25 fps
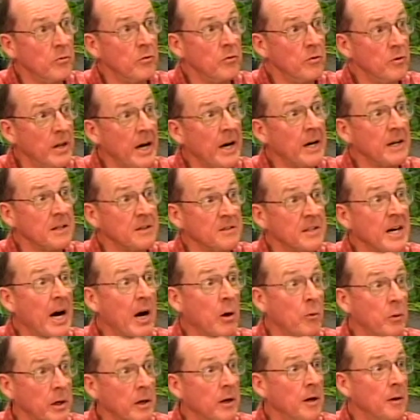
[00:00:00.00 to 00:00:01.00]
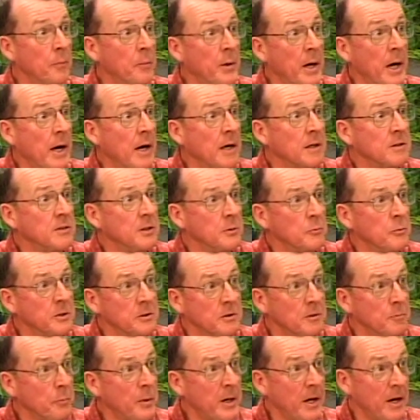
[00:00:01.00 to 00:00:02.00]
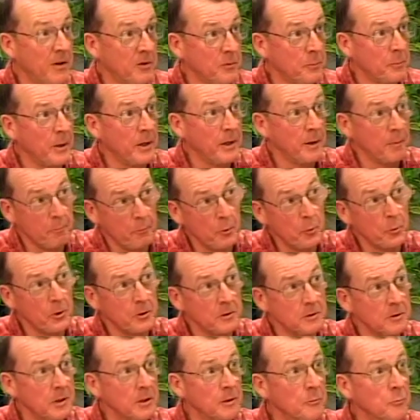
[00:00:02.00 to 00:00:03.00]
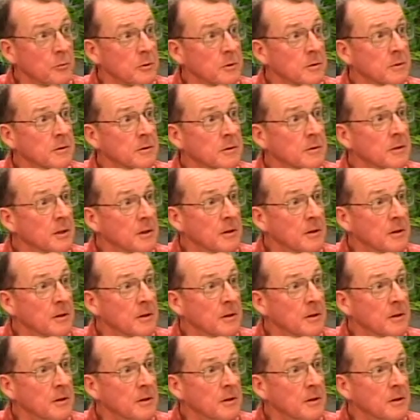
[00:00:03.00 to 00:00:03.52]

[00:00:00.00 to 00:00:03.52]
that is how it got passed. It wasn't passed by a board that was